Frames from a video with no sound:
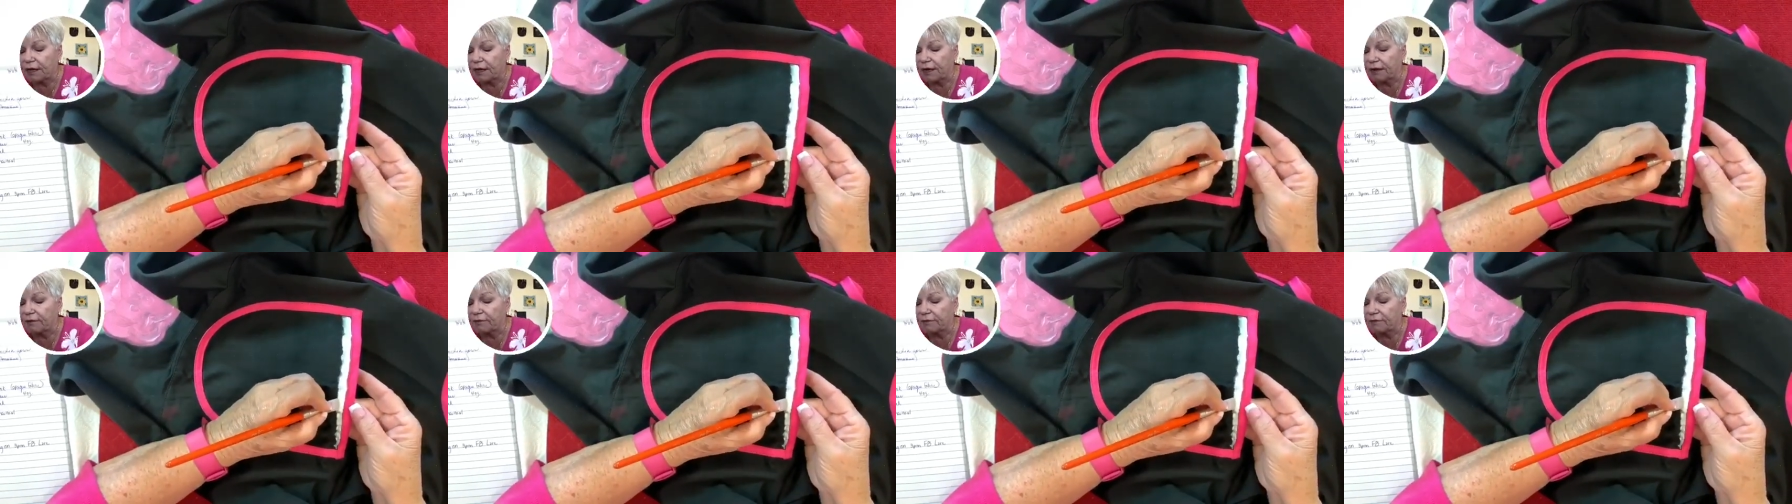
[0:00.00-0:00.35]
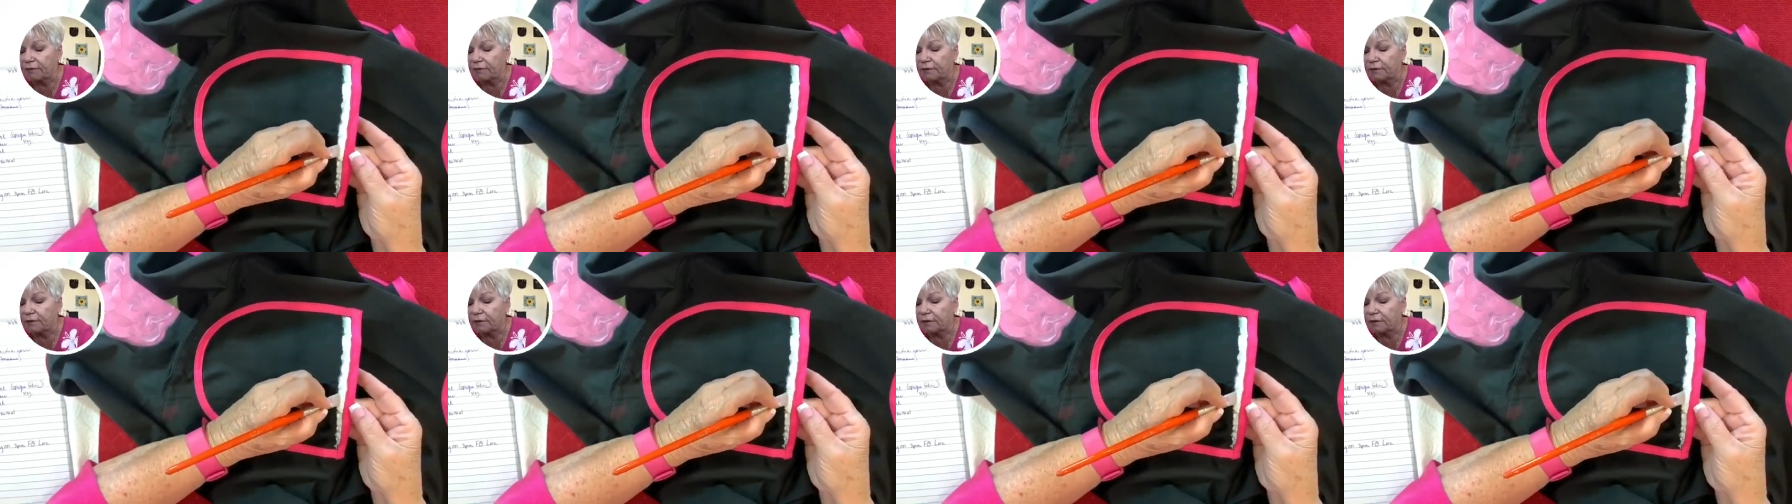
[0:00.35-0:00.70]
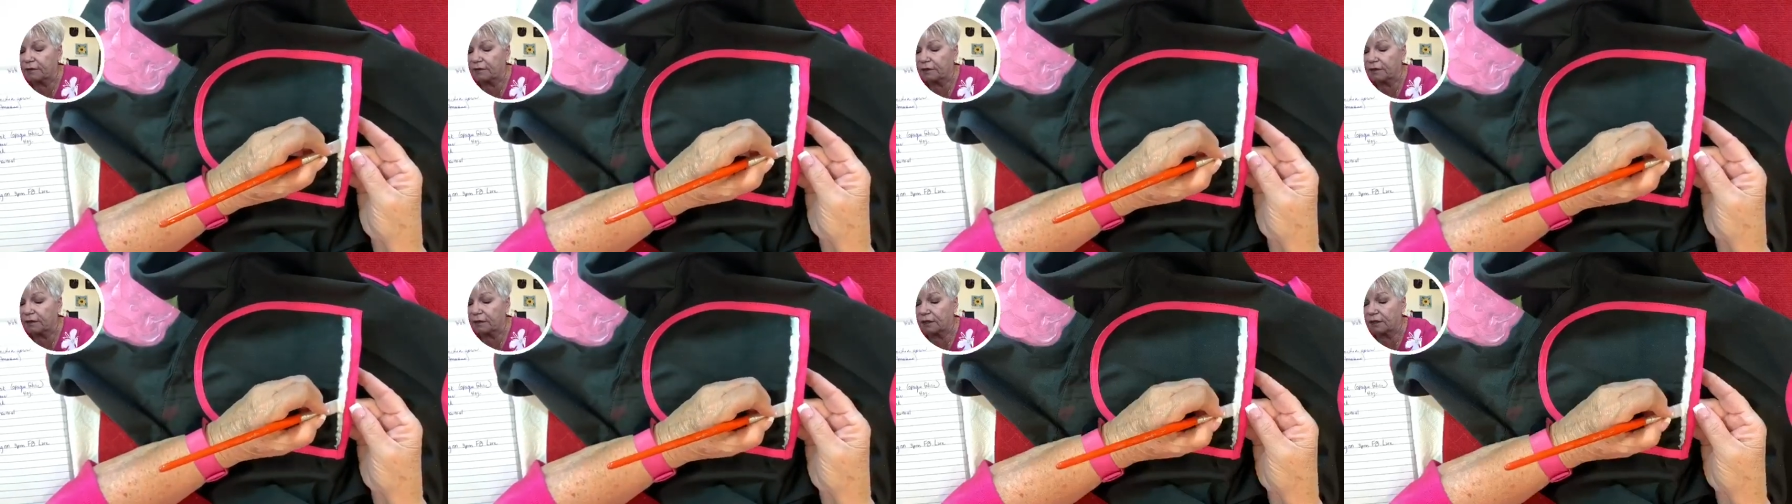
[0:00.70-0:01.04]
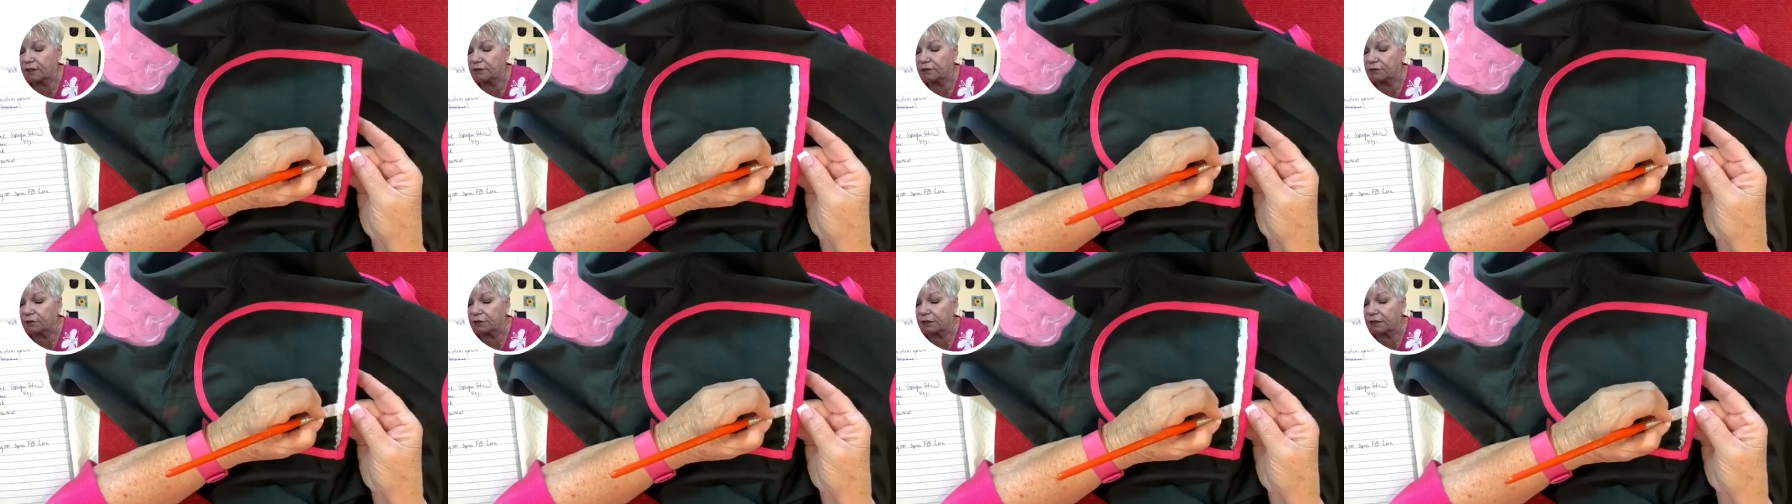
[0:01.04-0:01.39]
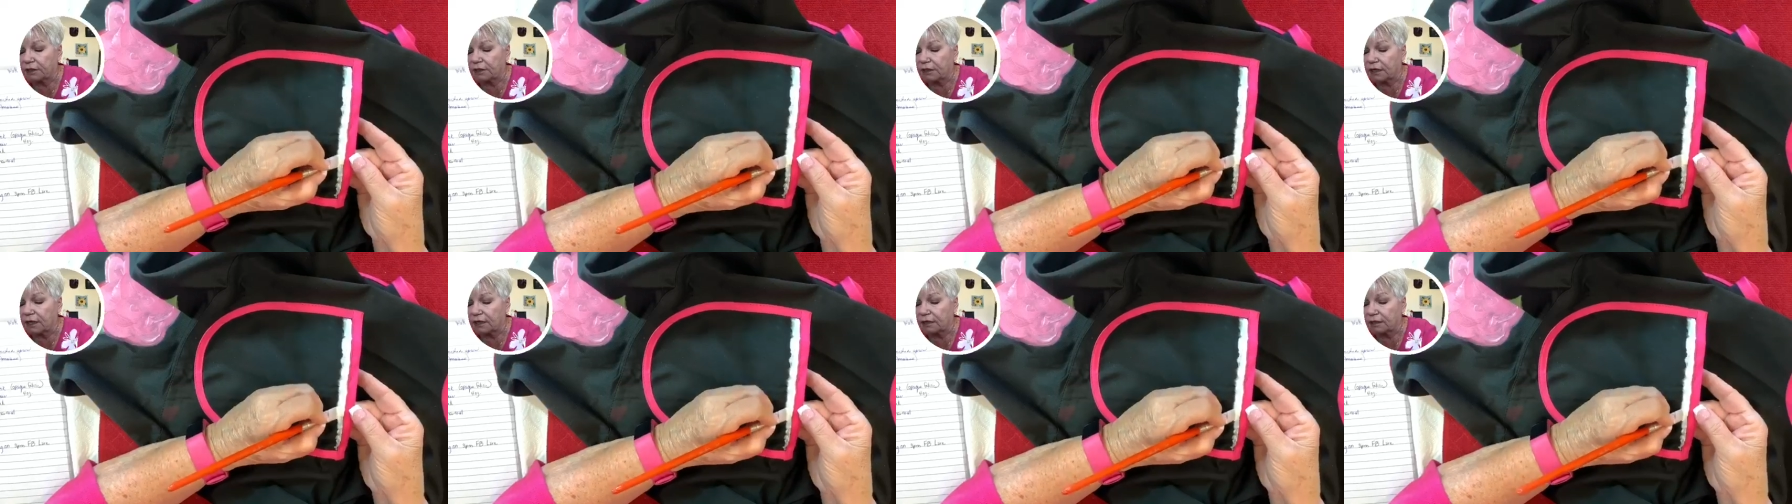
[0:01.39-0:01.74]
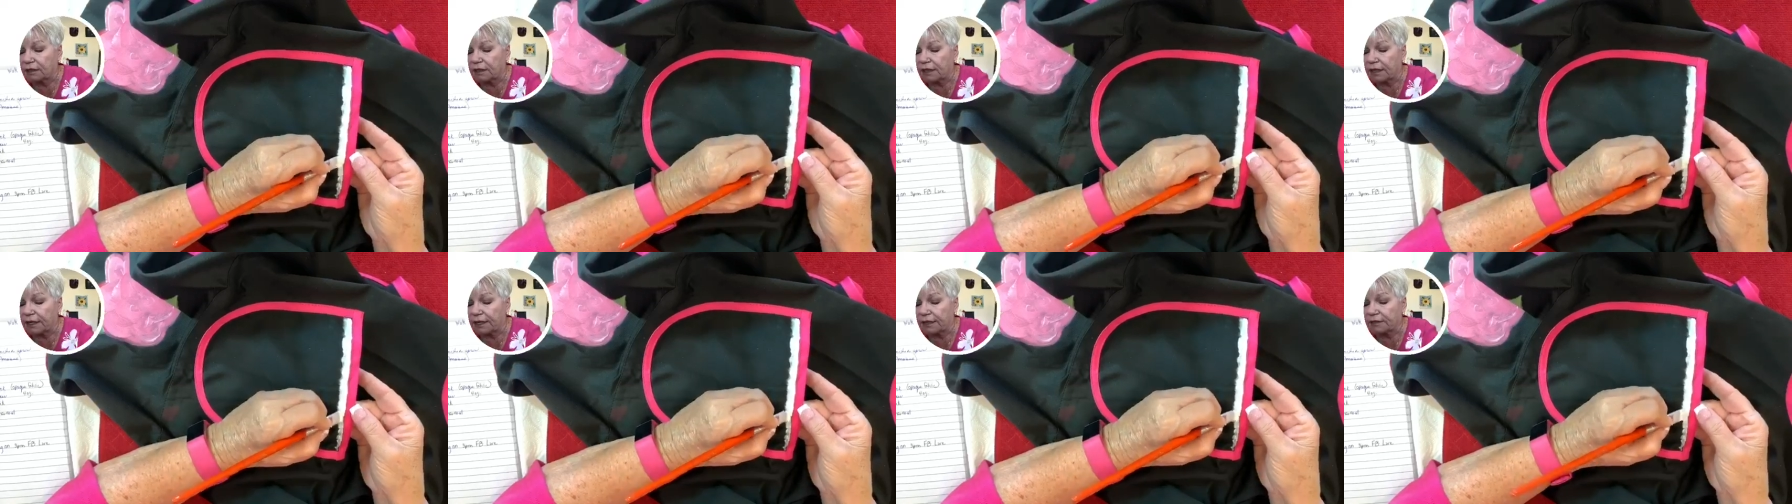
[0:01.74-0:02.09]
have a 3 o'clock
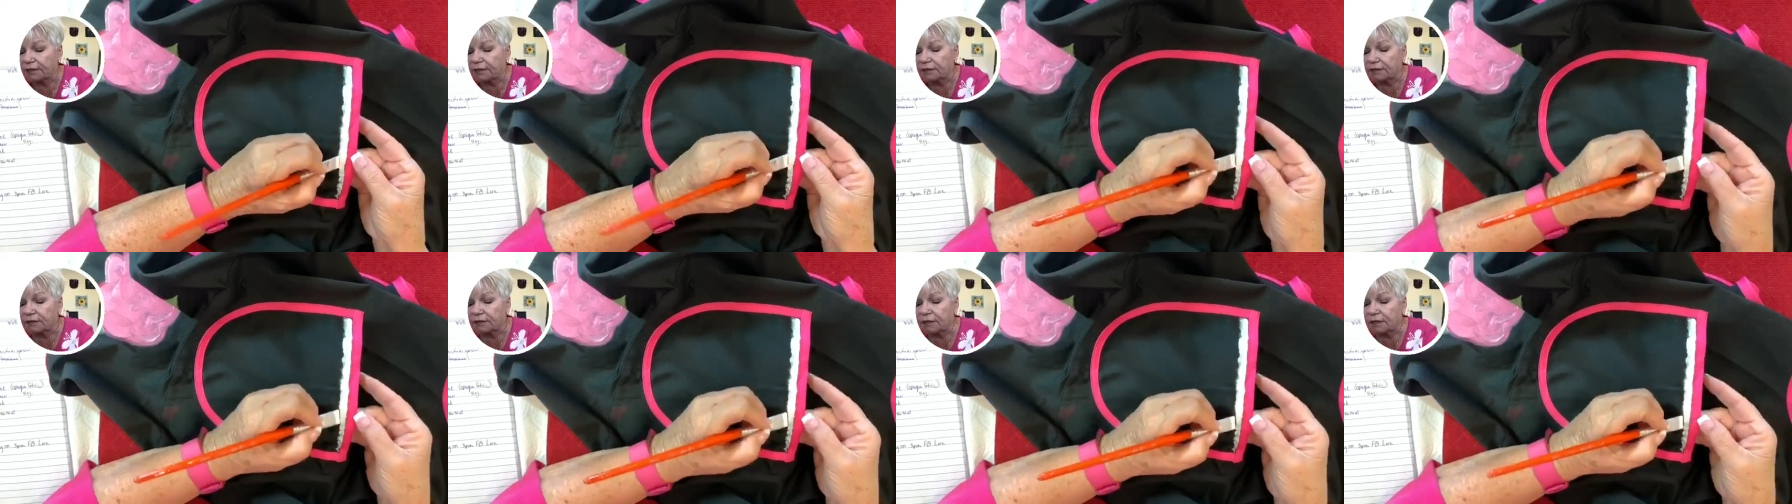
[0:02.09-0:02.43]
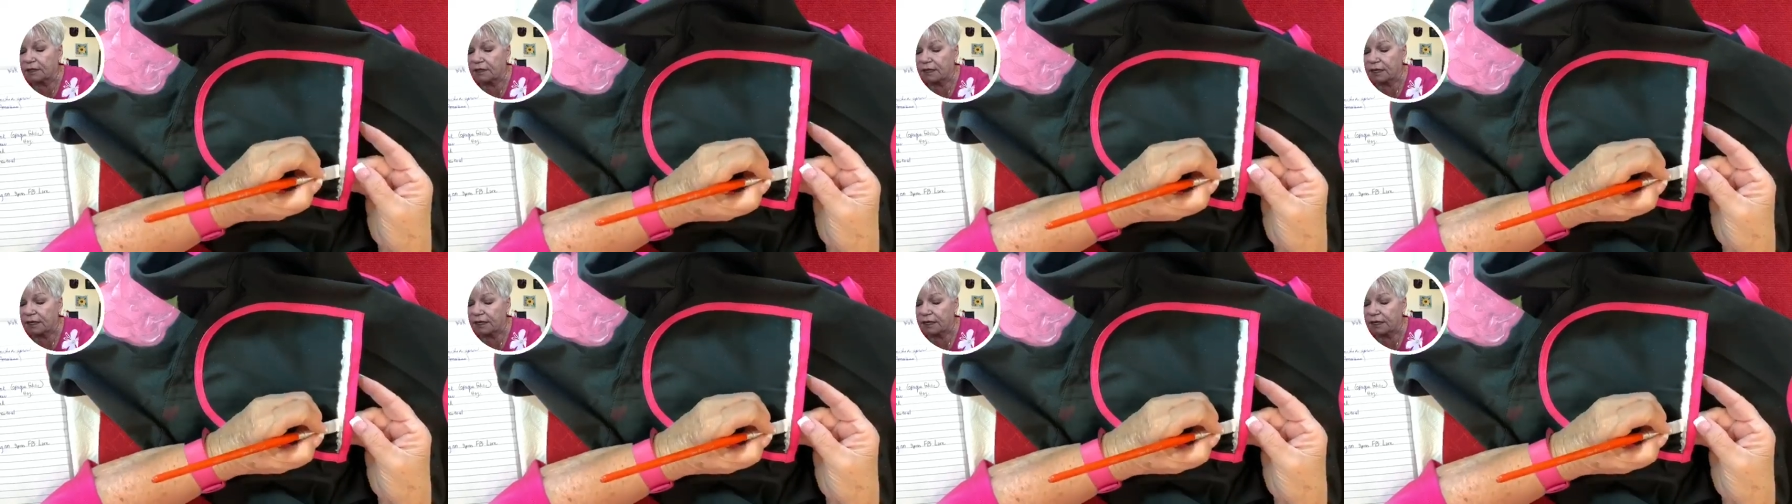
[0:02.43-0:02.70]
class.